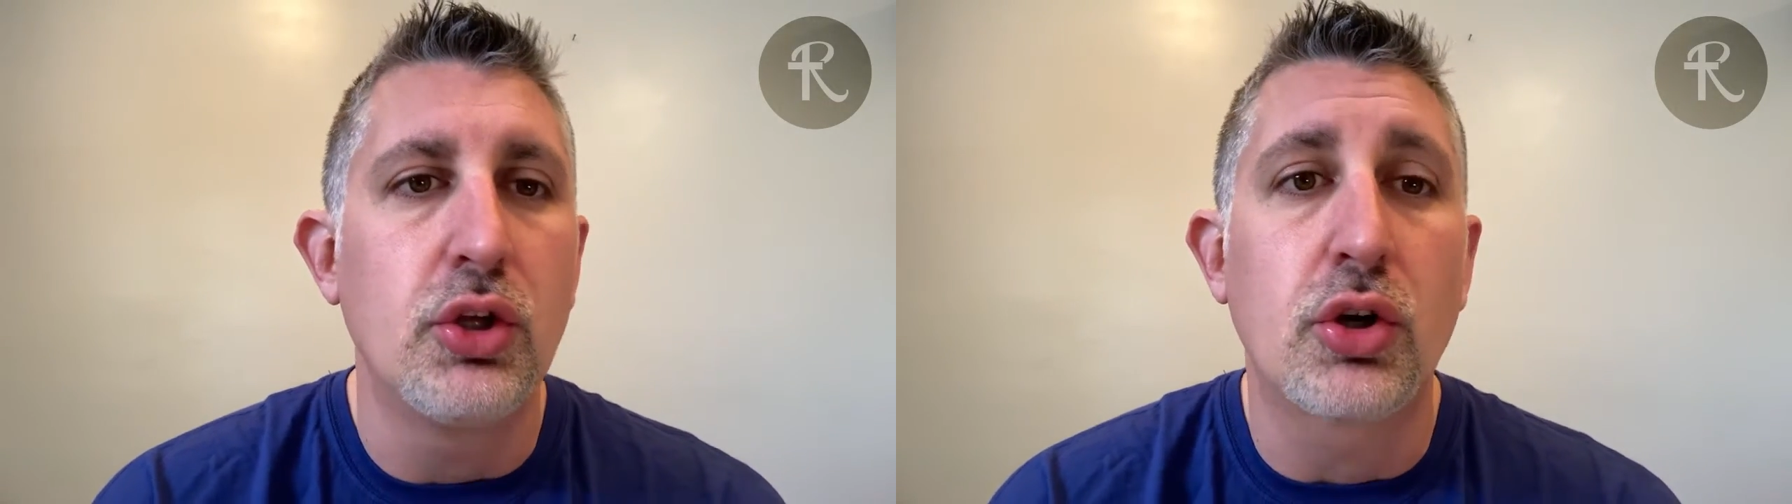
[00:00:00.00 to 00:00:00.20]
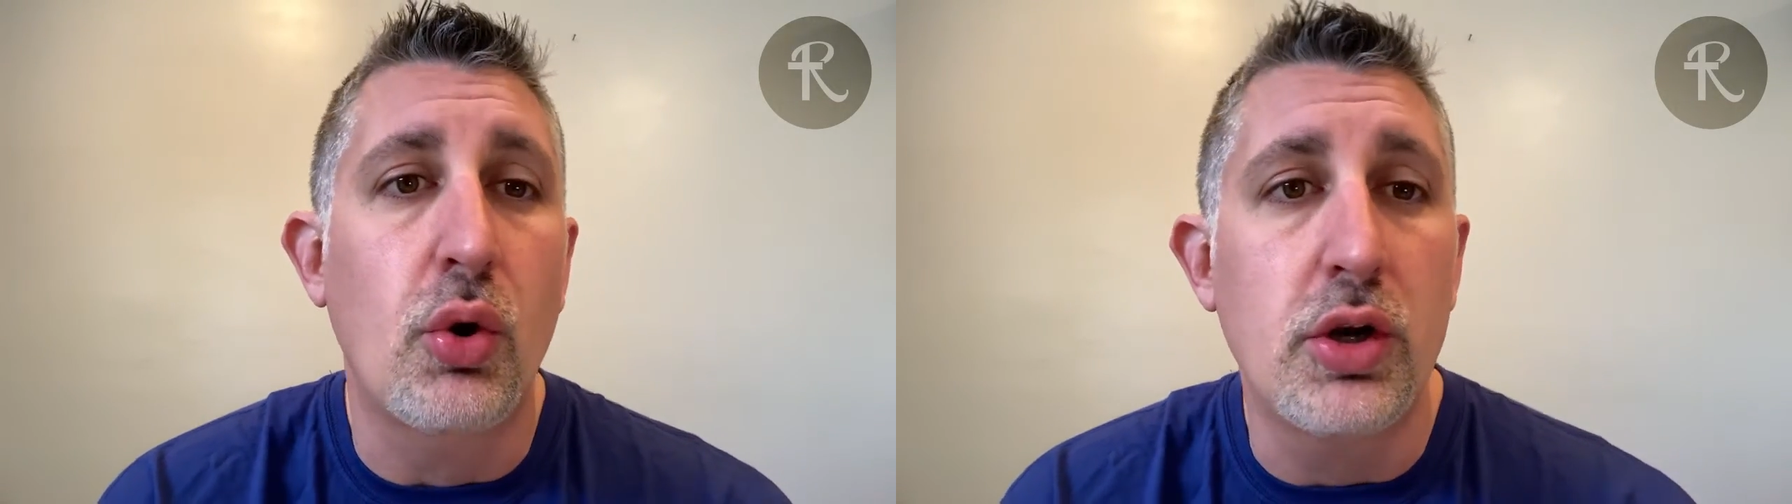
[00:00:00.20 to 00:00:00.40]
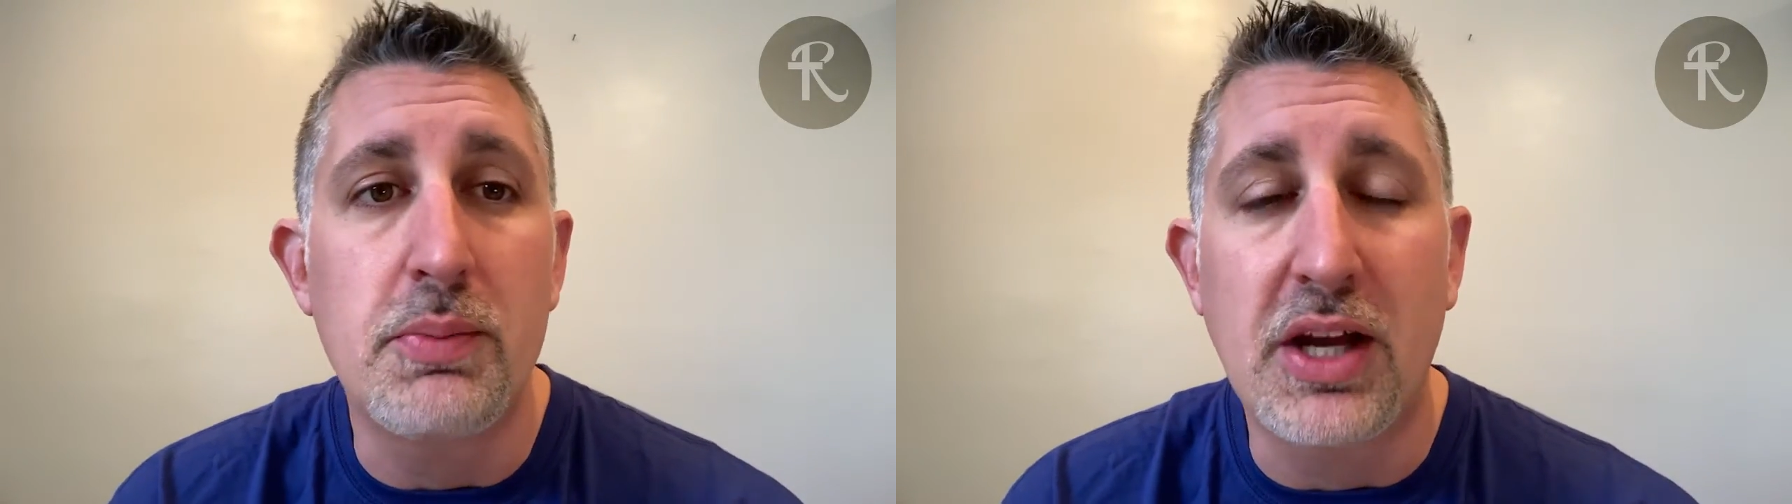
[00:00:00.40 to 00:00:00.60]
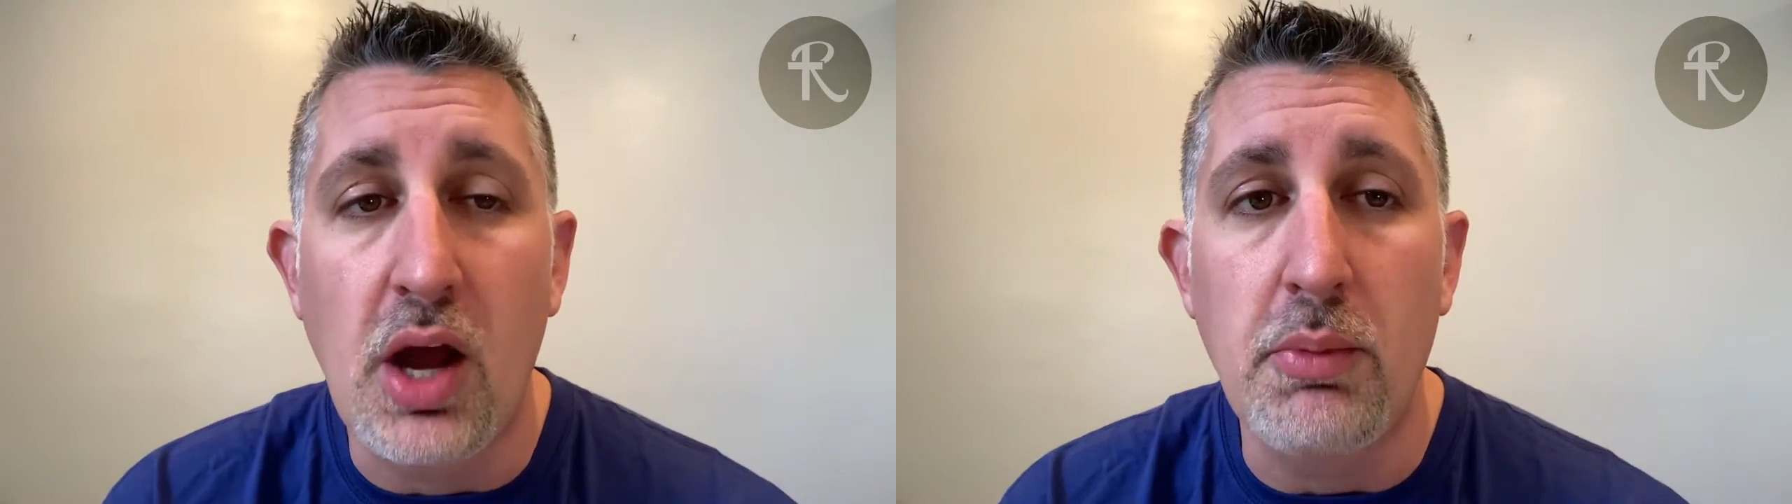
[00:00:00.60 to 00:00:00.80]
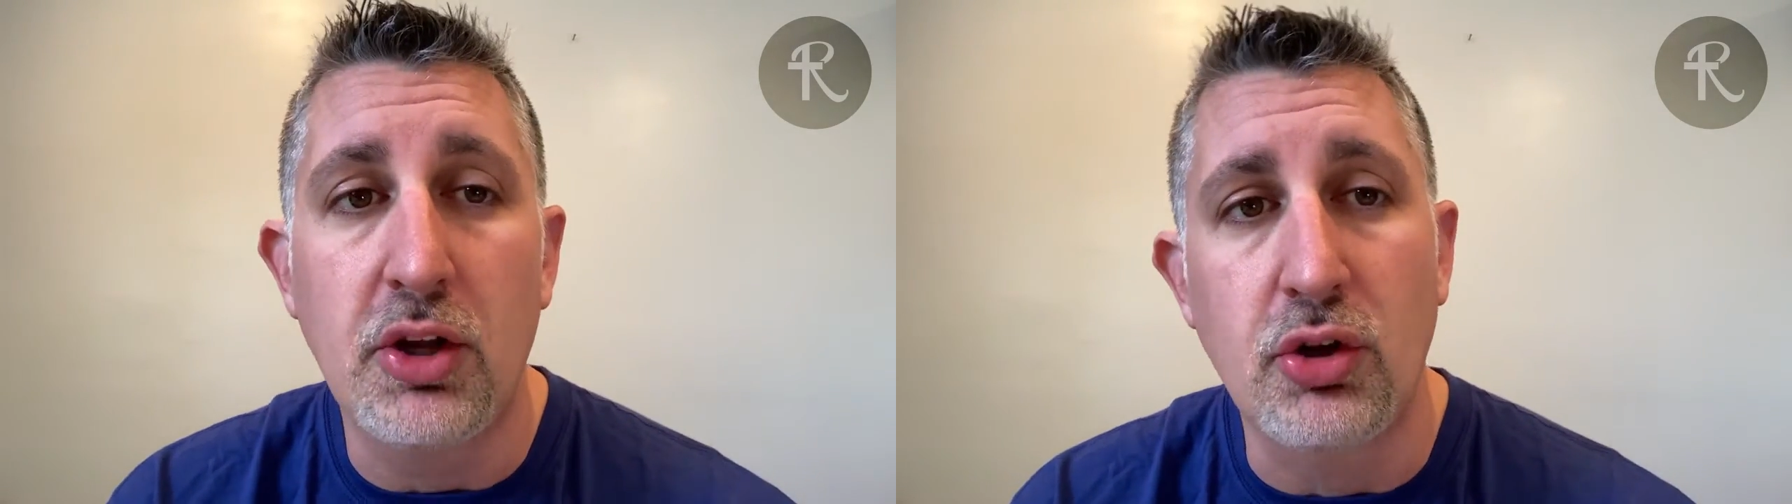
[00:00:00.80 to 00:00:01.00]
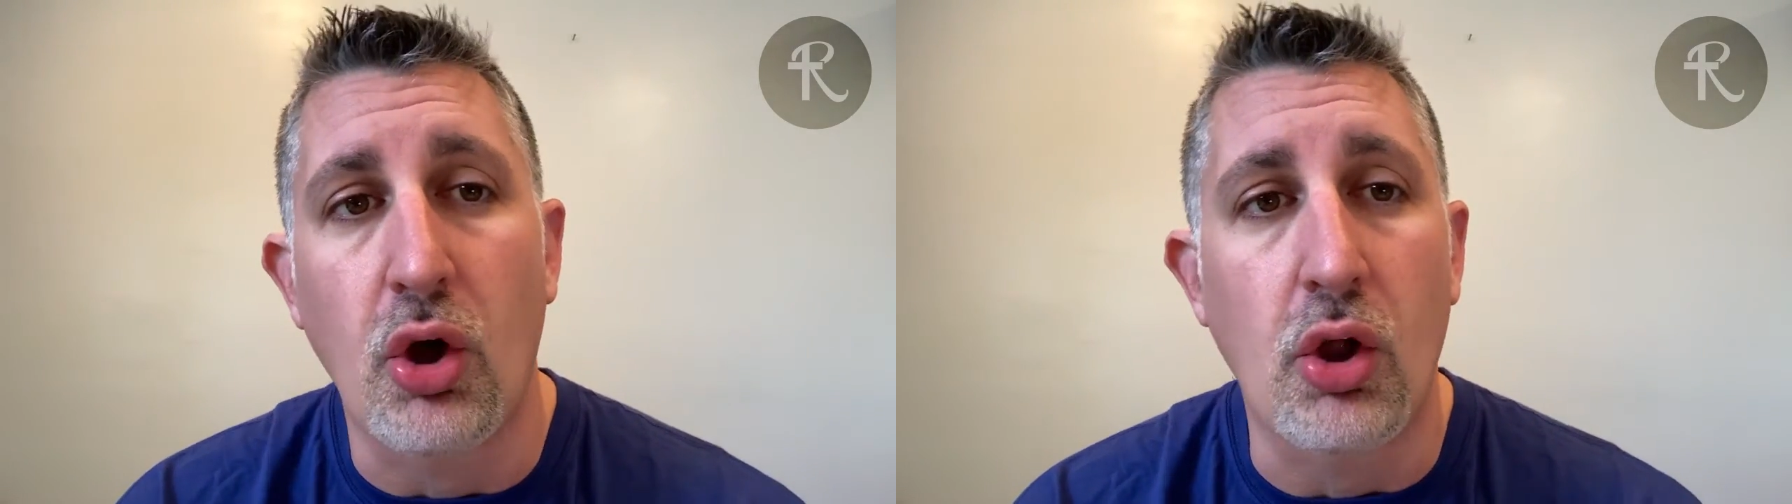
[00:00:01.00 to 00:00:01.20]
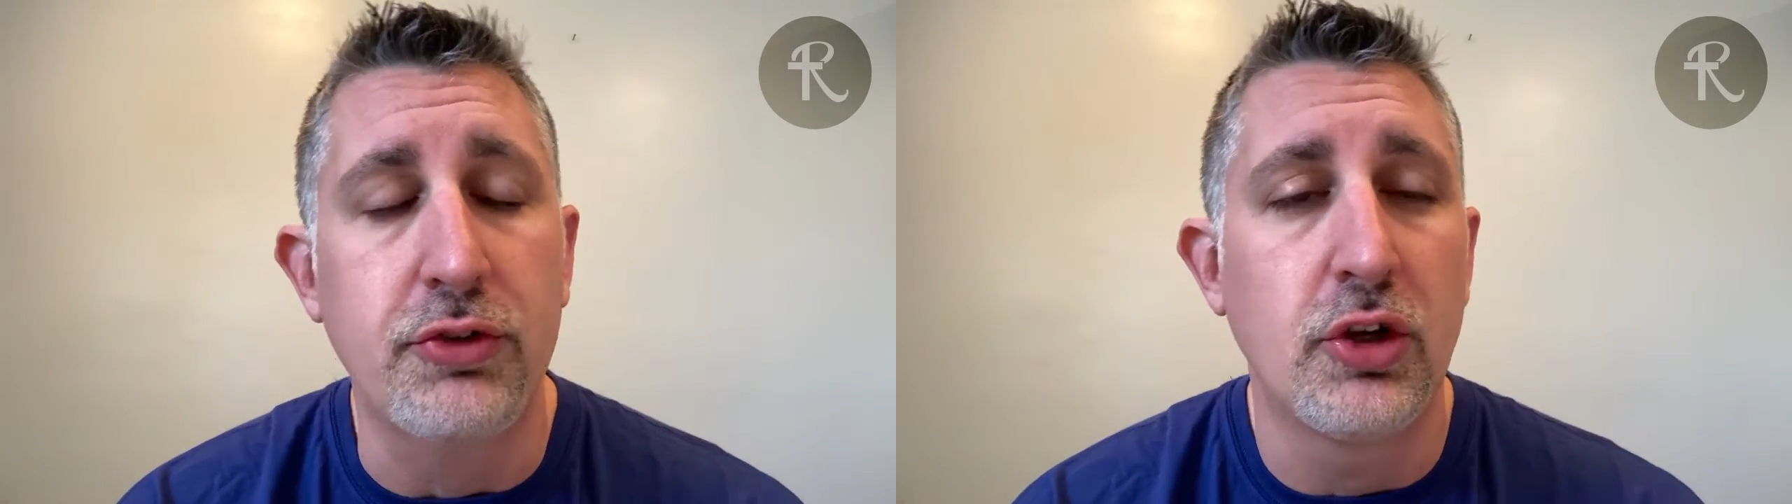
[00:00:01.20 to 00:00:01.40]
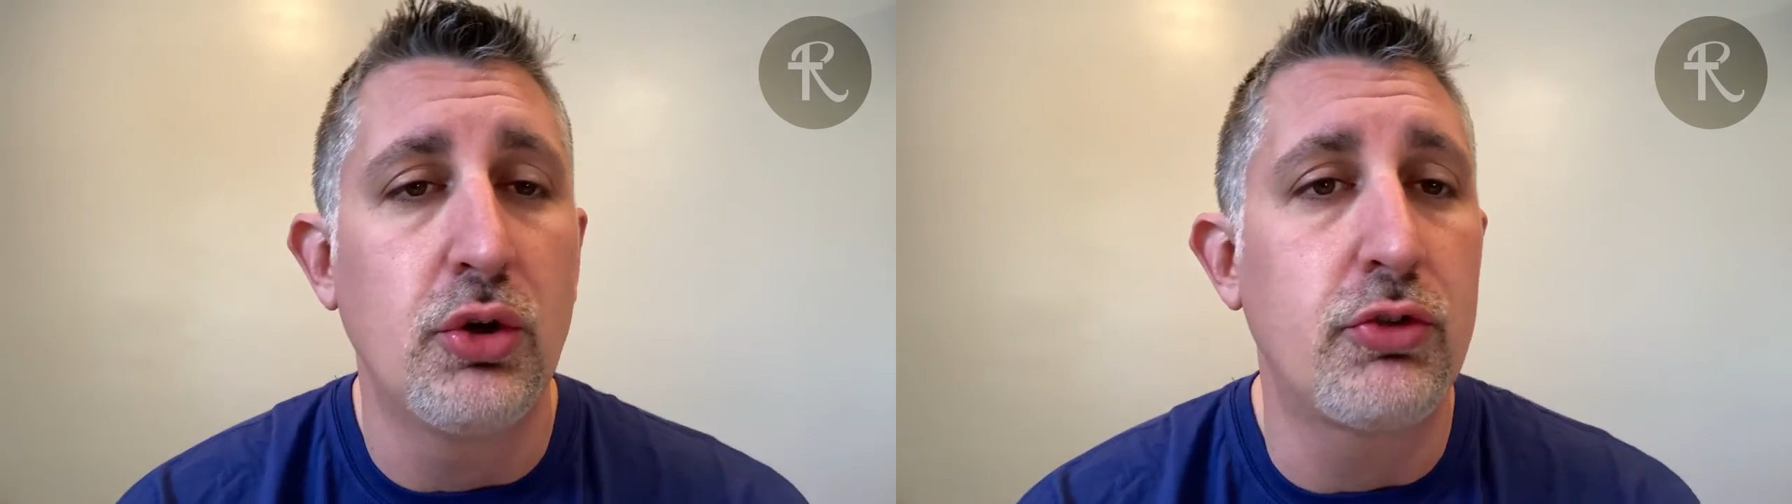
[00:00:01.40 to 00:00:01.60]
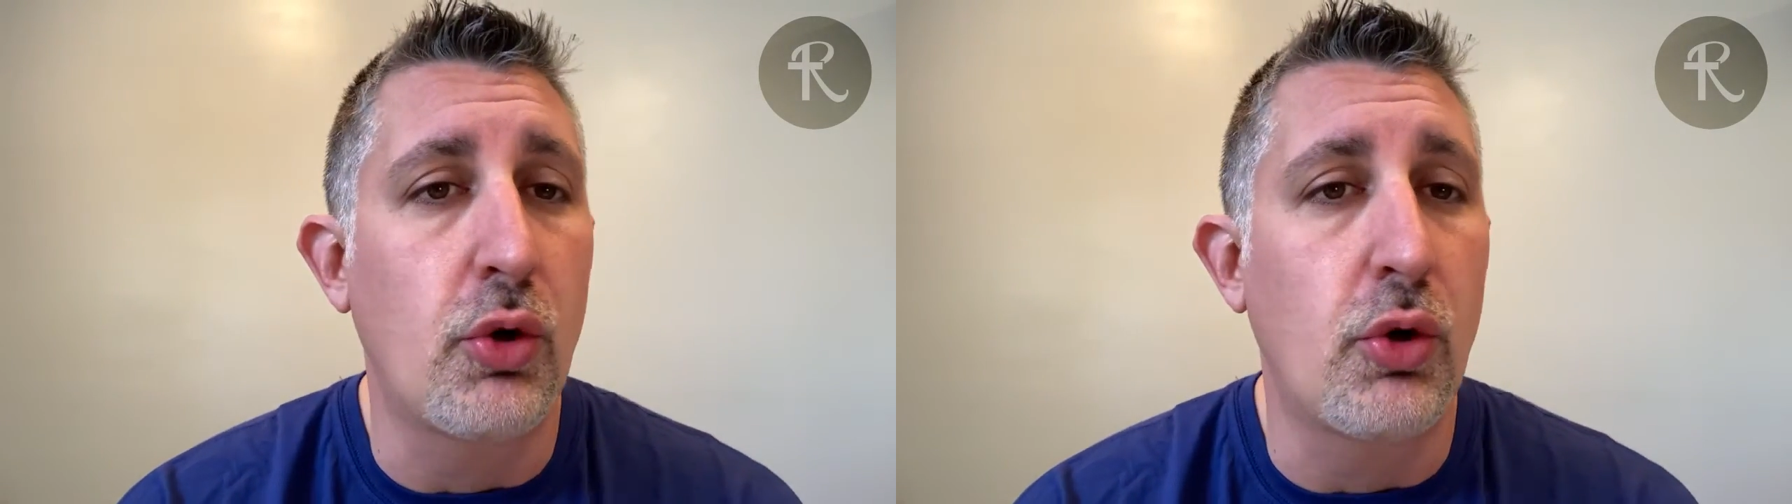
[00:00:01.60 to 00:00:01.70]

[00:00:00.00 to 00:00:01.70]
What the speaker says: You're going to become an adult